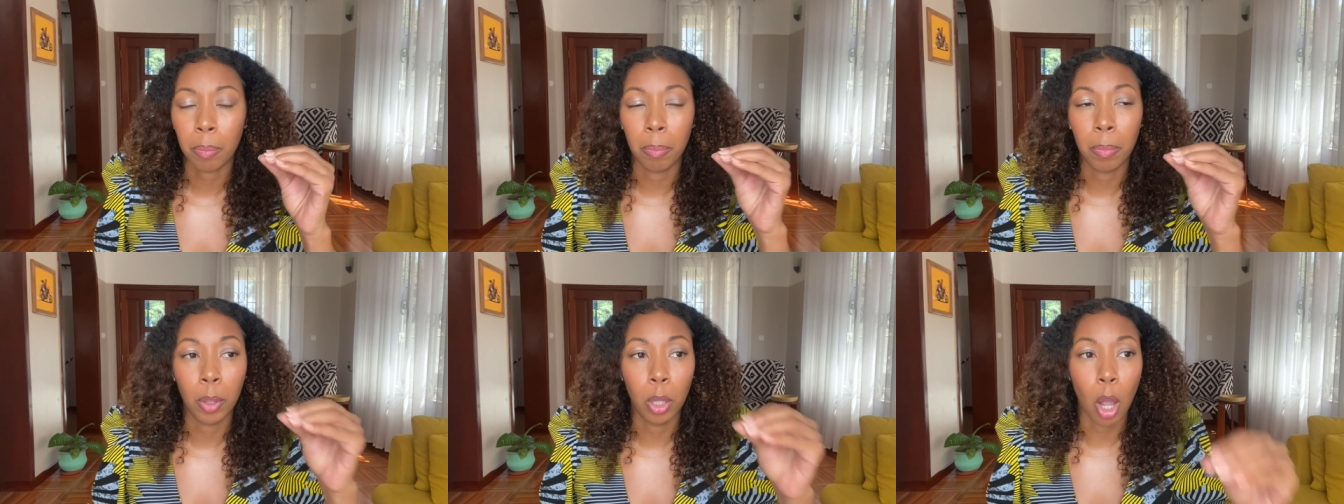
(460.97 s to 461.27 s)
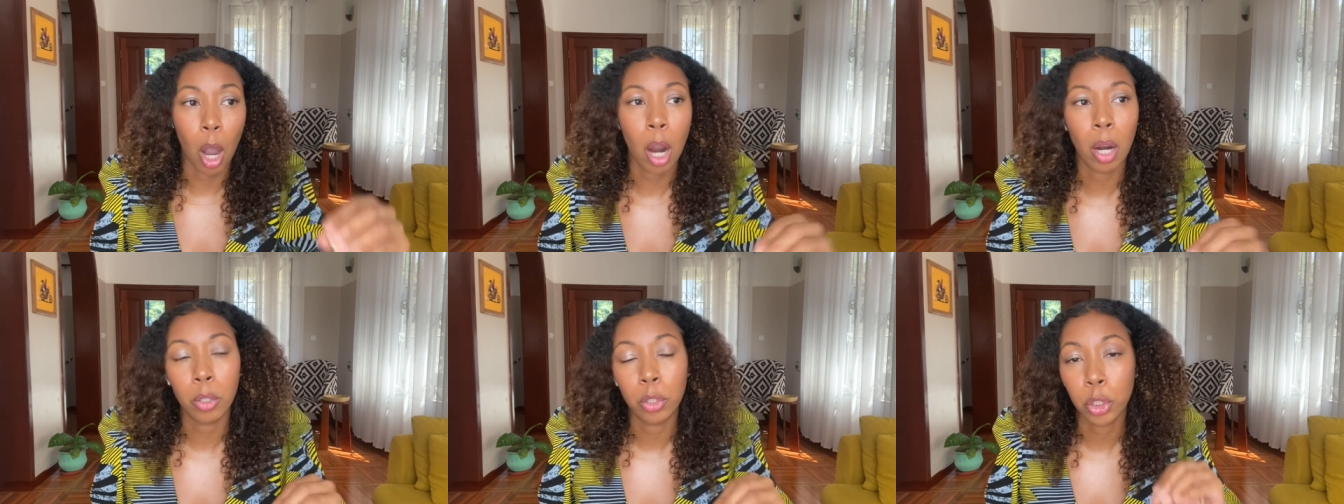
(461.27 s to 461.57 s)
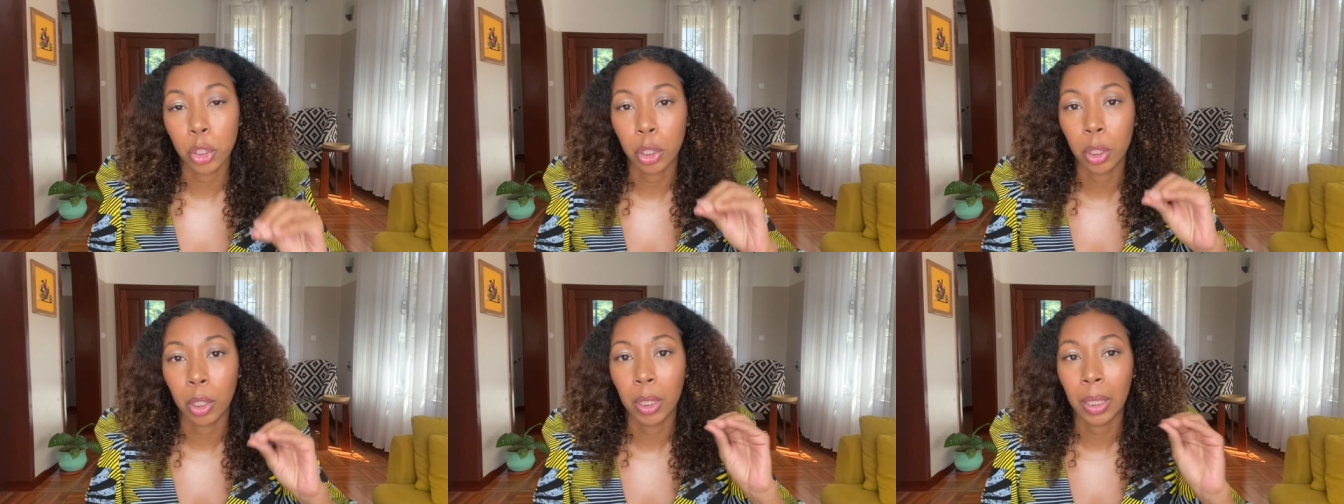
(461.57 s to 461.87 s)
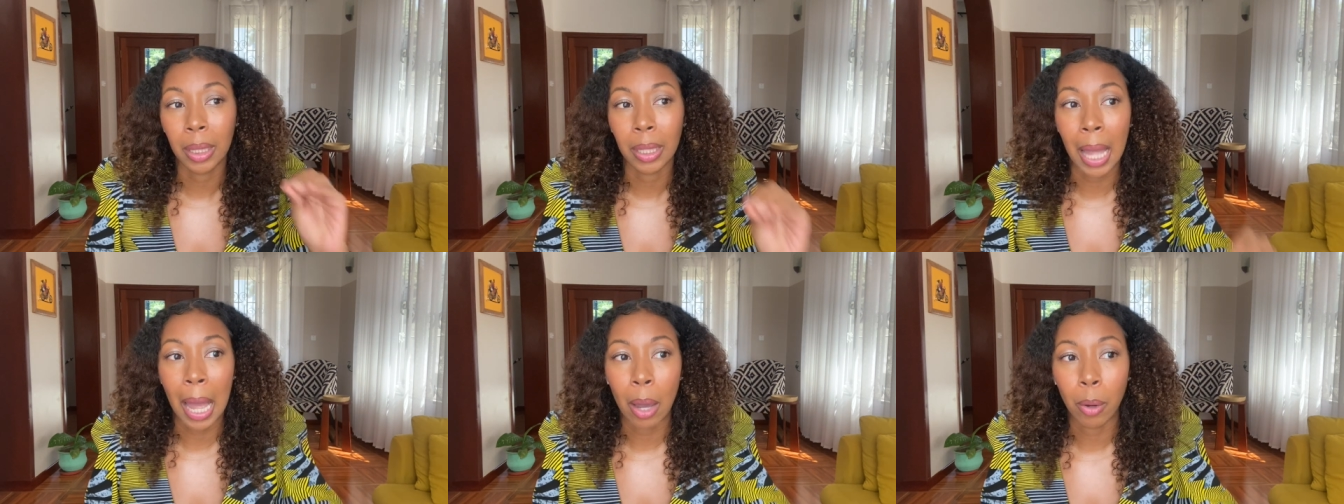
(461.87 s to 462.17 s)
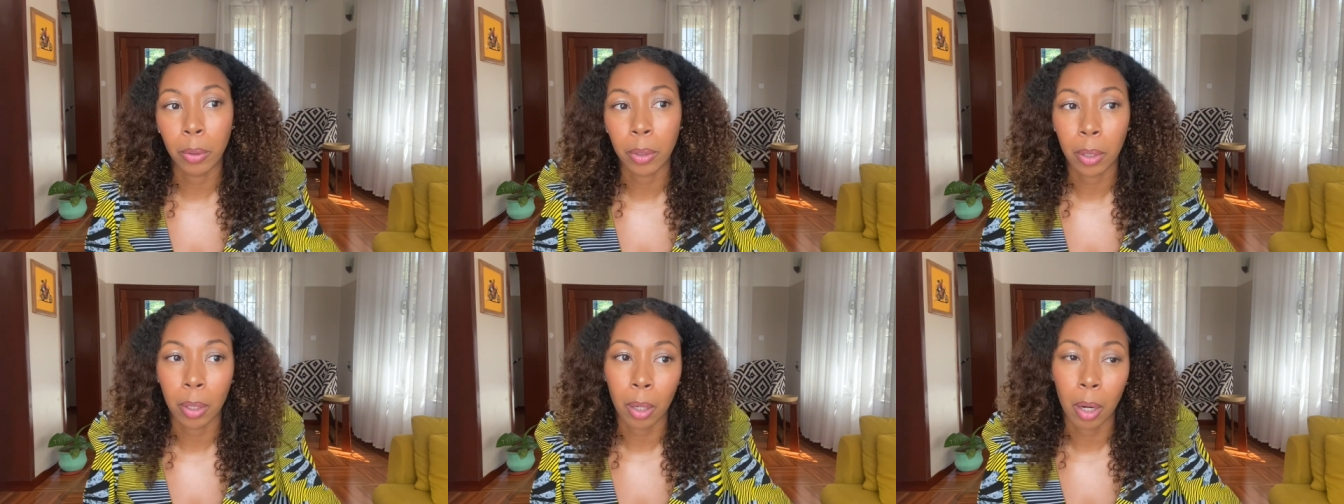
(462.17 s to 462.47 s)
larger and
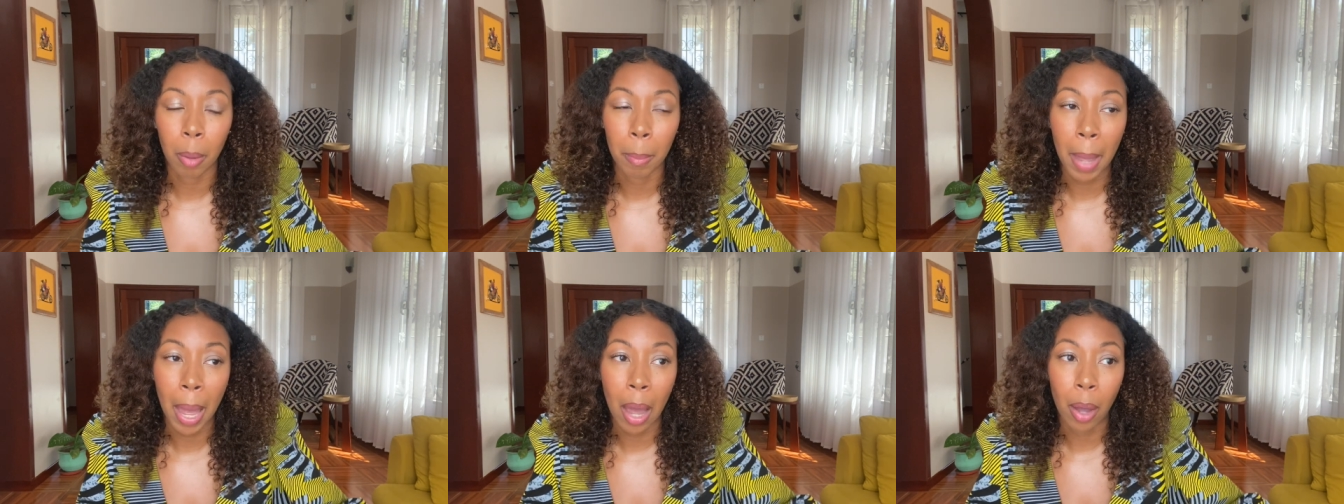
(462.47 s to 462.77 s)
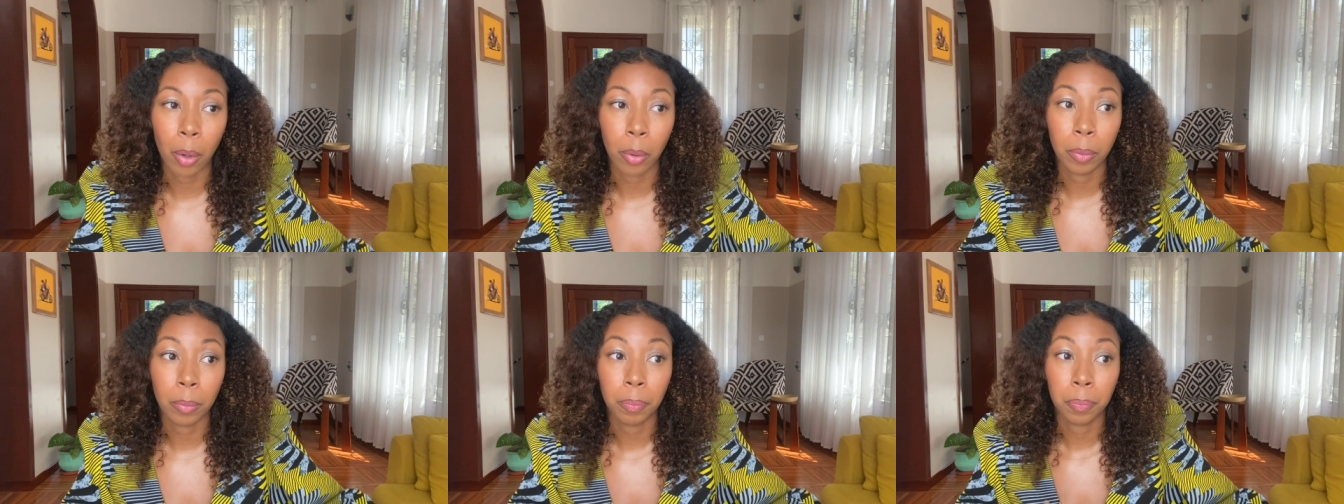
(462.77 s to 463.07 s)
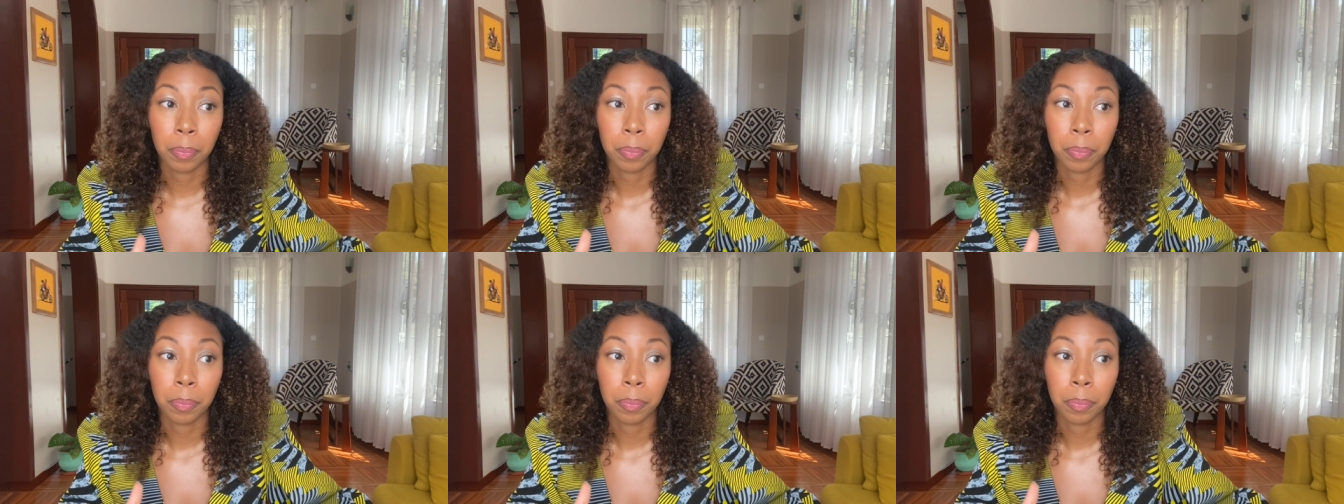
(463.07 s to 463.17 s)
louder about